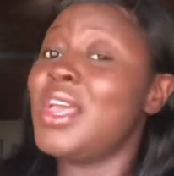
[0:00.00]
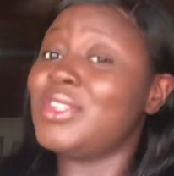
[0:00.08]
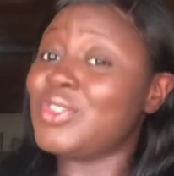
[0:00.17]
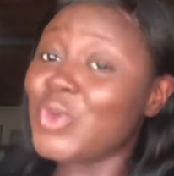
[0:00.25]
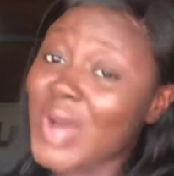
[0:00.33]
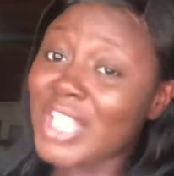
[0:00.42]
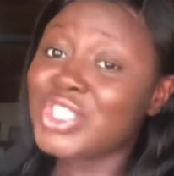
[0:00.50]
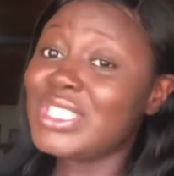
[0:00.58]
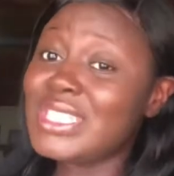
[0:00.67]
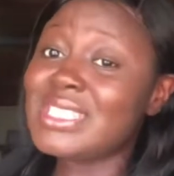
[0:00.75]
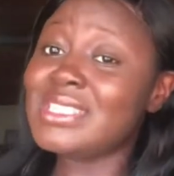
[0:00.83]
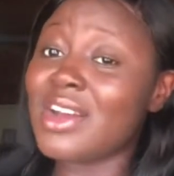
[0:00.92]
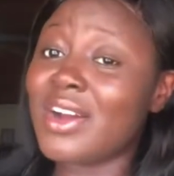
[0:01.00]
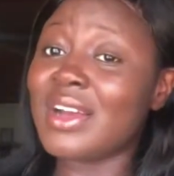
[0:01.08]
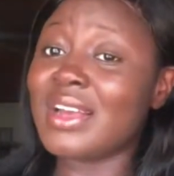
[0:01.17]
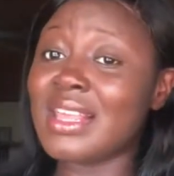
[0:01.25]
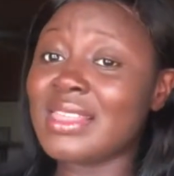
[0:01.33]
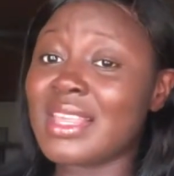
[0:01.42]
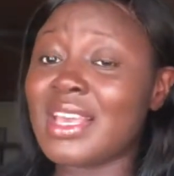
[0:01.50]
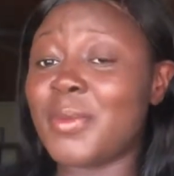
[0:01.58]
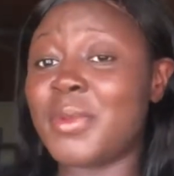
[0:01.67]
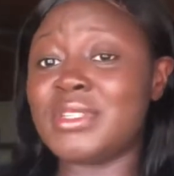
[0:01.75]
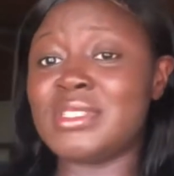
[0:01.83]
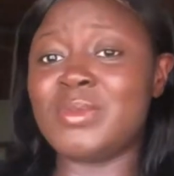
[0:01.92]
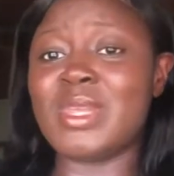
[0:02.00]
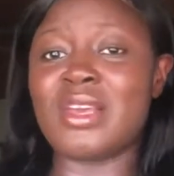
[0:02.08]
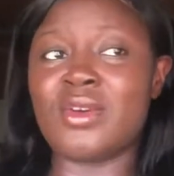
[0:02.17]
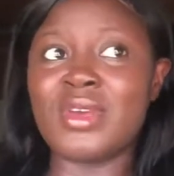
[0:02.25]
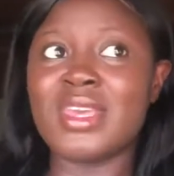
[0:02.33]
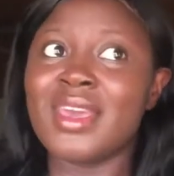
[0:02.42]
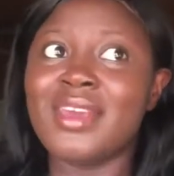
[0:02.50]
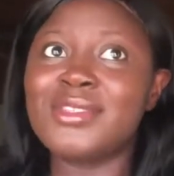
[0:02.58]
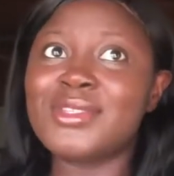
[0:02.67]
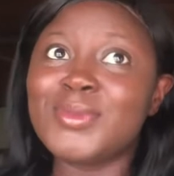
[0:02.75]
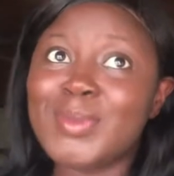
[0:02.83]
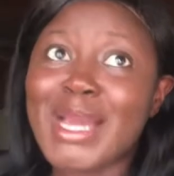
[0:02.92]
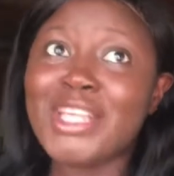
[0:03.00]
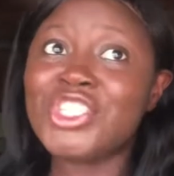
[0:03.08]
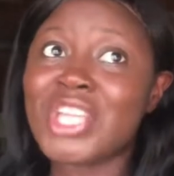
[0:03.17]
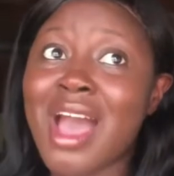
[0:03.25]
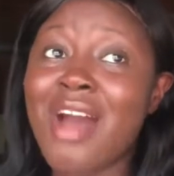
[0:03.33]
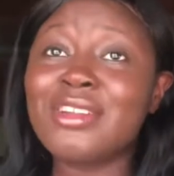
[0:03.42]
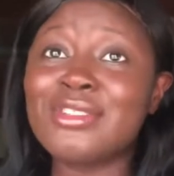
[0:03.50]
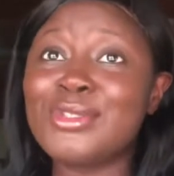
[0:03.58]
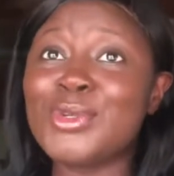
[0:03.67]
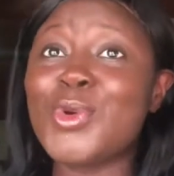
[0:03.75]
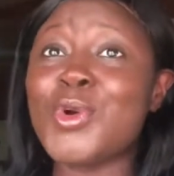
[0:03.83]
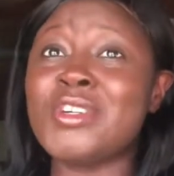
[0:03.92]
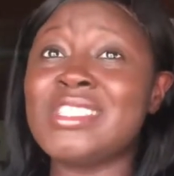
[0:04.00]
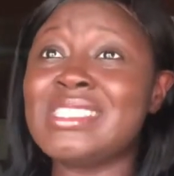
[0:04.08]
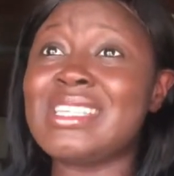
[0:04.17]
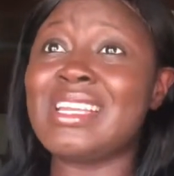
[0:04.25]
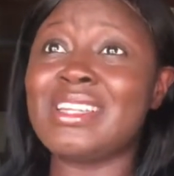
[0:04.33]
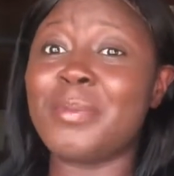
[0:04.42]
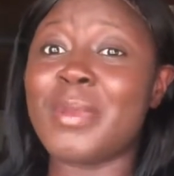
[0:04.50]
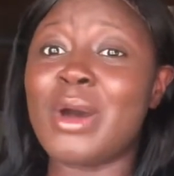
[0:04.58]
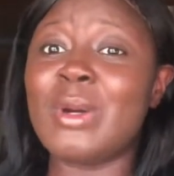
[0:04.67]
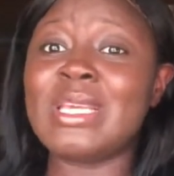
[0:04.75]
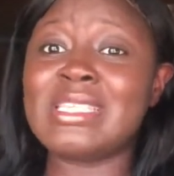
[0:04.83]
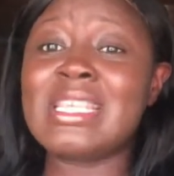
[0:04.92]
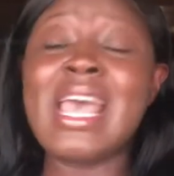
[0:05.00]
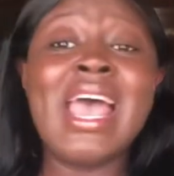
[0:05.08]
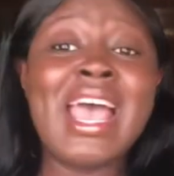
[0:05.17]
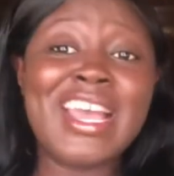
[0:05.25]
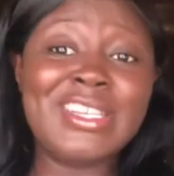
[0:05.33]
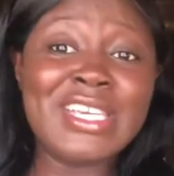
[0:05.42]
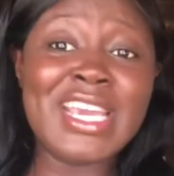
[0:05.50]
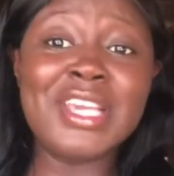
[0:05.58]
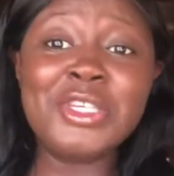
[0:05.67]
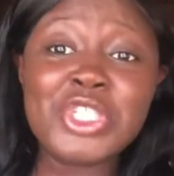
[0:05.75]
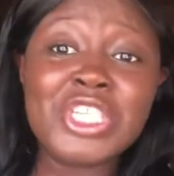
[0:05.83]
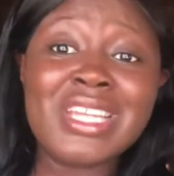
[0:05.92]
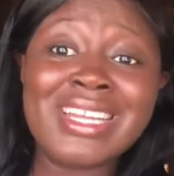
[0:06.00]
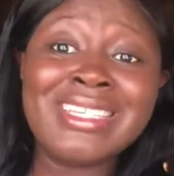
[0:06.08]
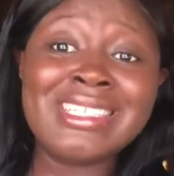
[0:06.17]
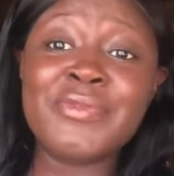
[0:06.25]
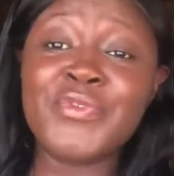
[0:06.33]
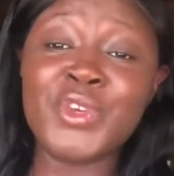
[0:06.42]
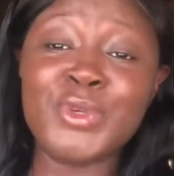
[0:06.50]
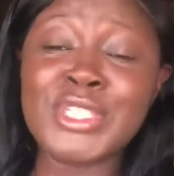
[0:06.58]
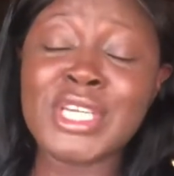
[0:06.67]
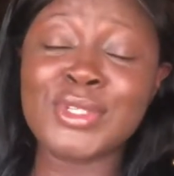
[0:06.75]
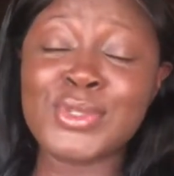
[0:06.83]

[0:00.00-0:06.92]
They'll actually sit down and think about it and be like, okay, so my child is so concerned about his education and his future.